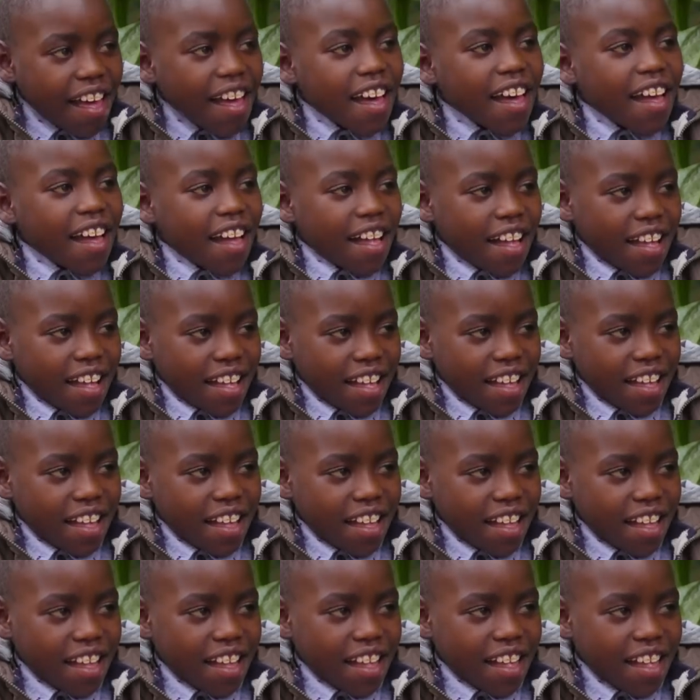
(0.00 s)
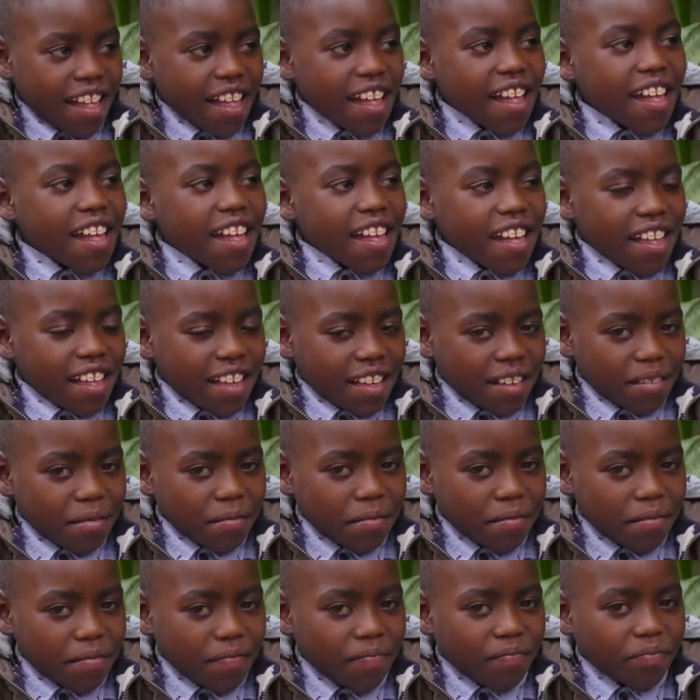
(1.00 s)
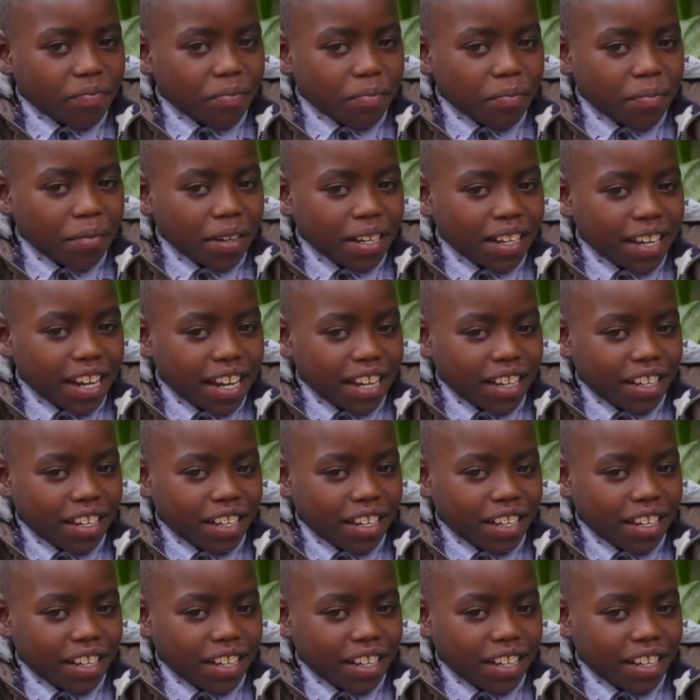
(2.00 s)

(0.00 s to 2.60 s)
being chased out of birthday parties for being too